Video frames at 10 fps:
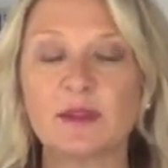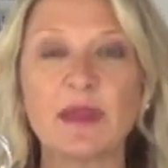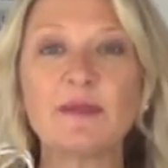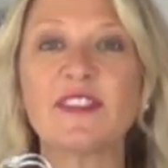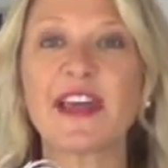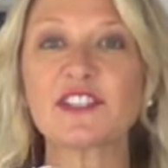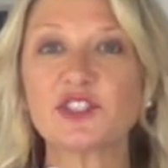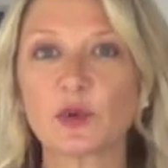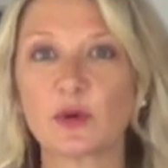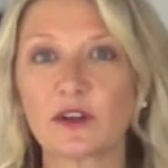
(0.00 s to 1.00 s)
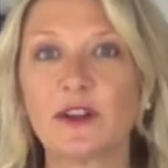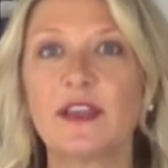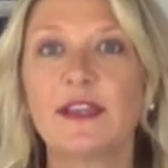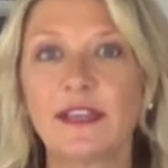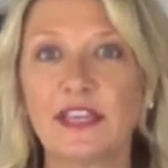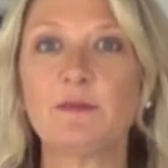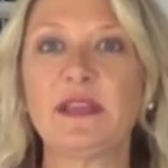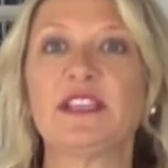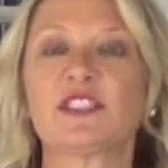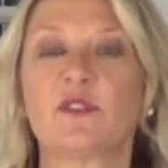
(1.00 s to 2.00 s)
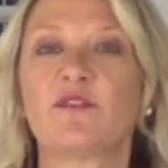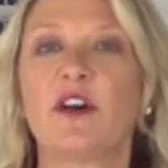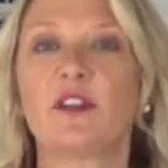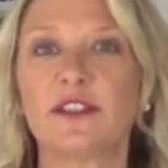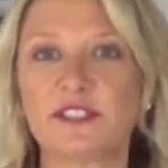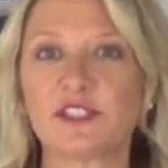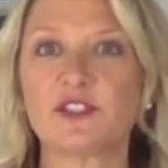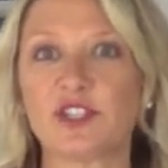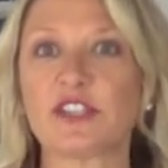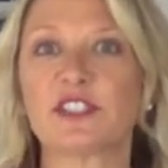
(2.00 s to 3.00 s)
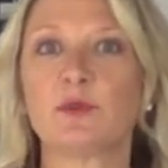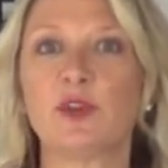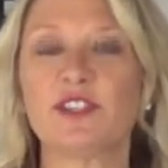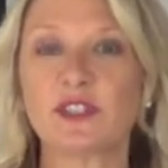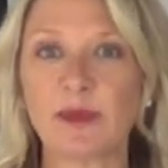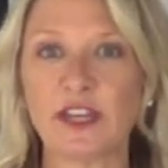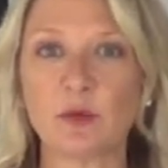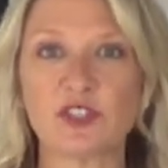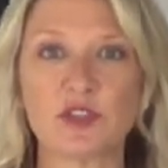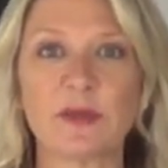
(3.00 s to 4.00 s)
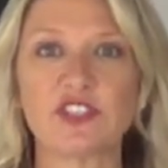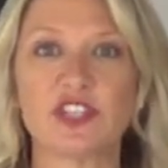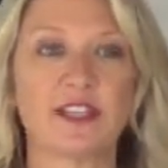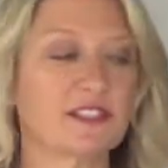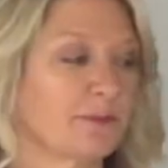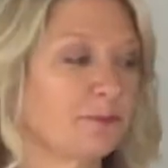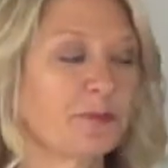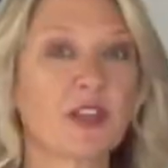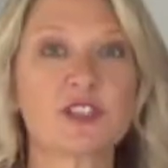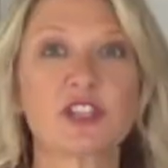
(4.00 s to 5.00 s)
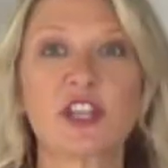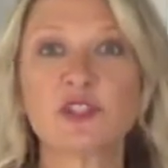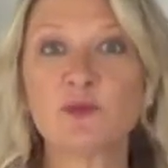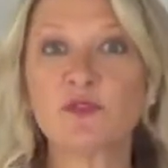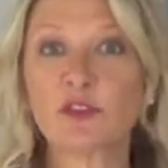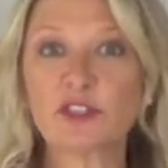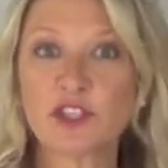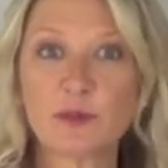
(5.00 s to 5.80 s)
And maybe that's your key piece for fall, is just the booties, depending on what your budget is. So let's move over to